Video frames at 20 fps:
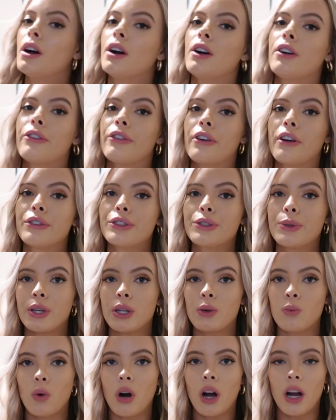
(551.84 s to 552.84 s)
Um, Forever
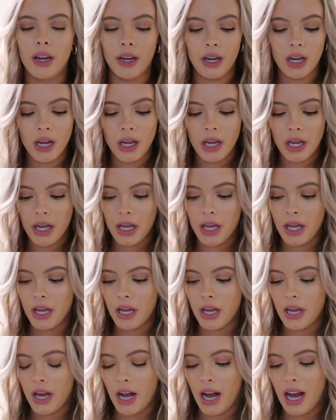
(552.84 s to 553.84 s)
21.
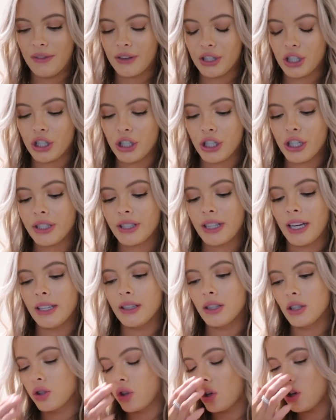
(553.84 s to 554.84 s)
I have a shirt
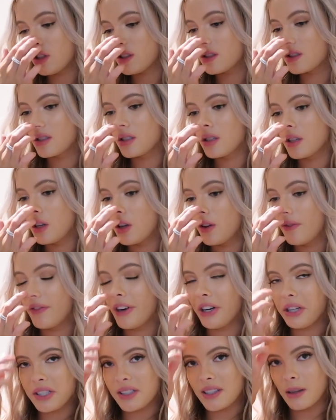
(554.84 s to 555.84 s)
that looks
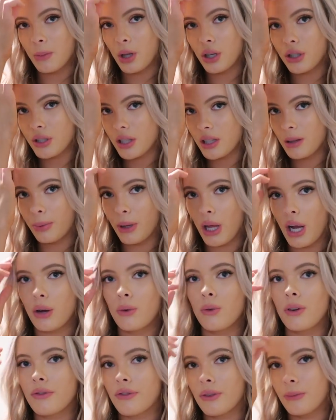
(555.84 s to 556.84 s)
very similar to the black
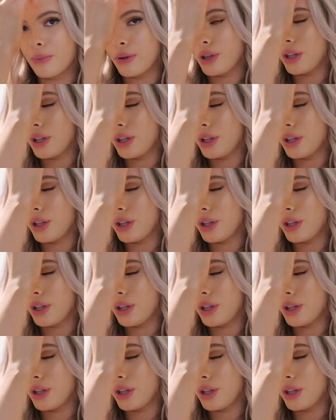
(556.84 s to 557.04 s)
one from